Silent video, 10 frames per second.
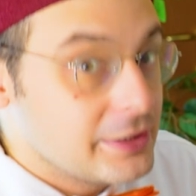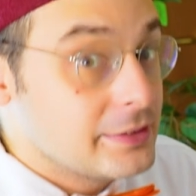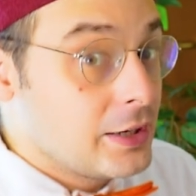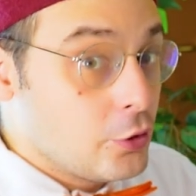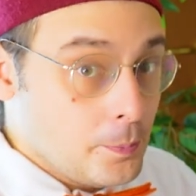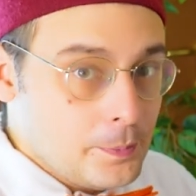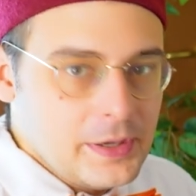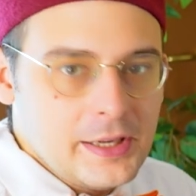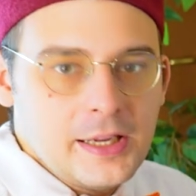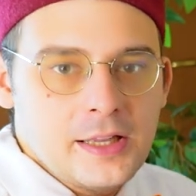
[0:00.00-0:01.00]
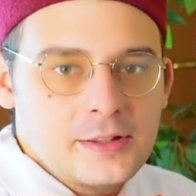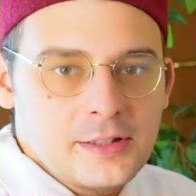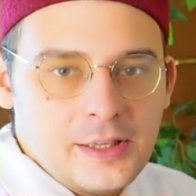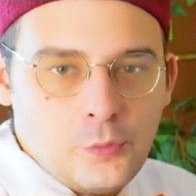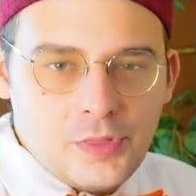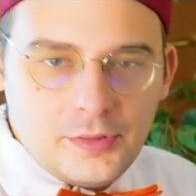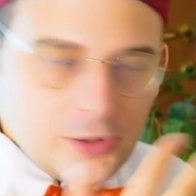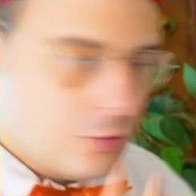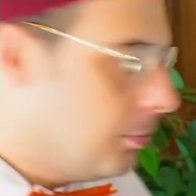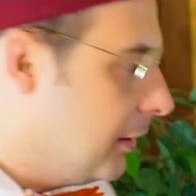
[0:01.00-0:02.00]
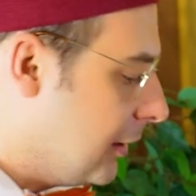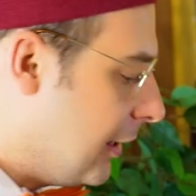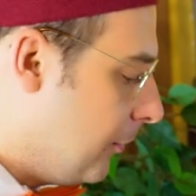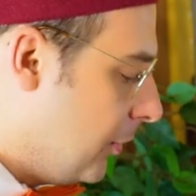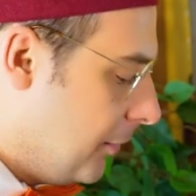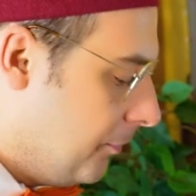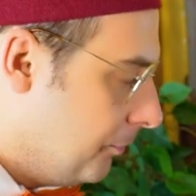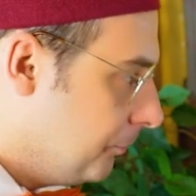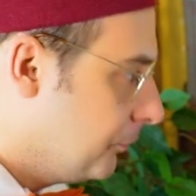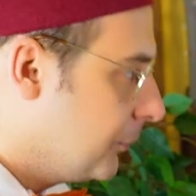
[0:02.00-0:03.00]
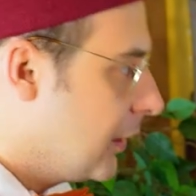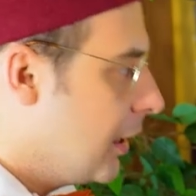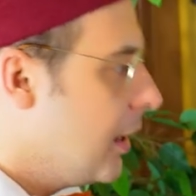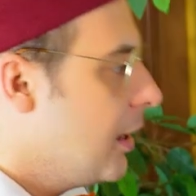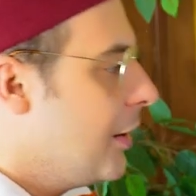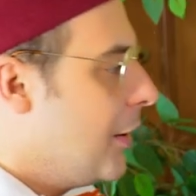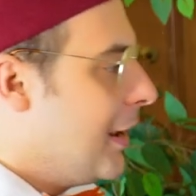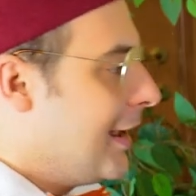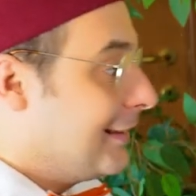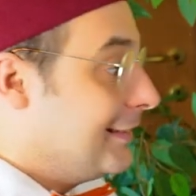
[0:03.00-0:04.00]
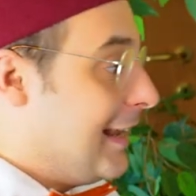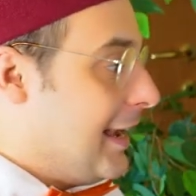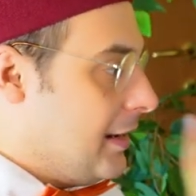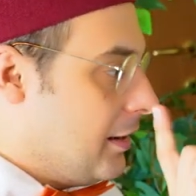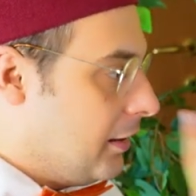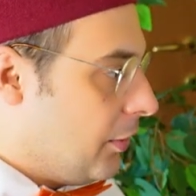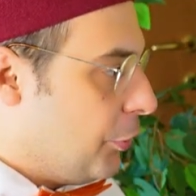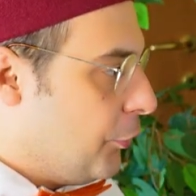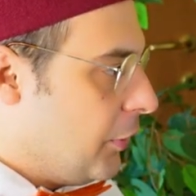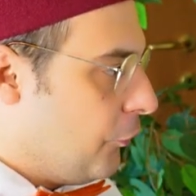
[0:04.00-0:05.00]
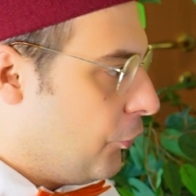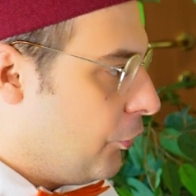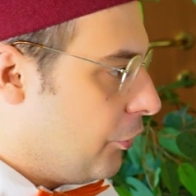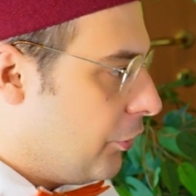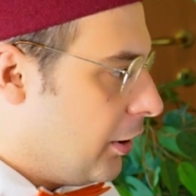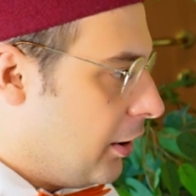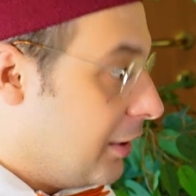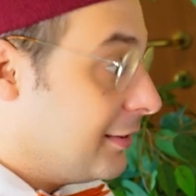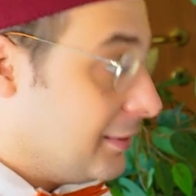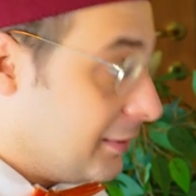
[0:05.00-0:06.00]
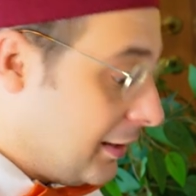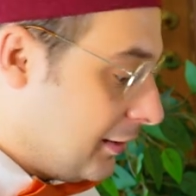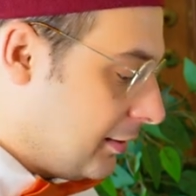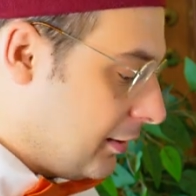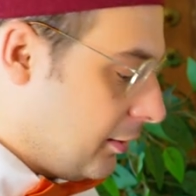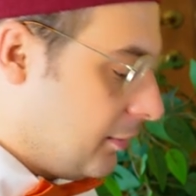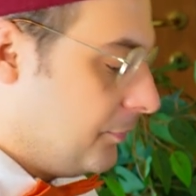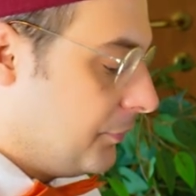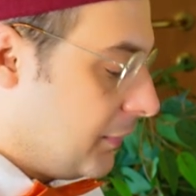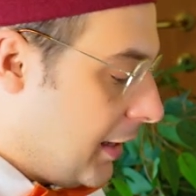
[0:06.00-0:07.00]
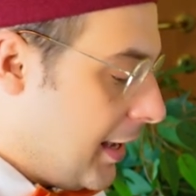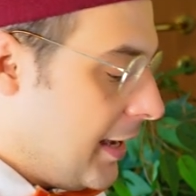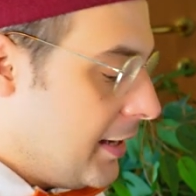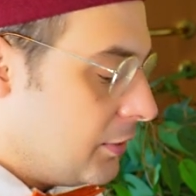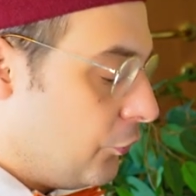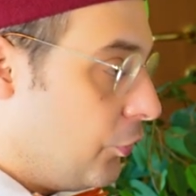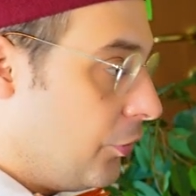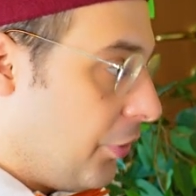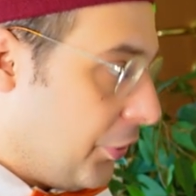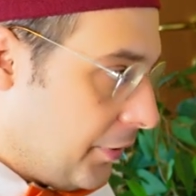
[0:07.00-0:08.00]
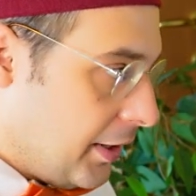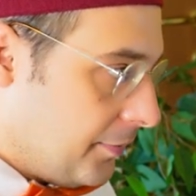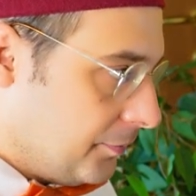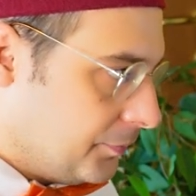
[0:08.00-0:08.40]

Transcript: in the within the complete harmony. Then 3 4 6 8 4 3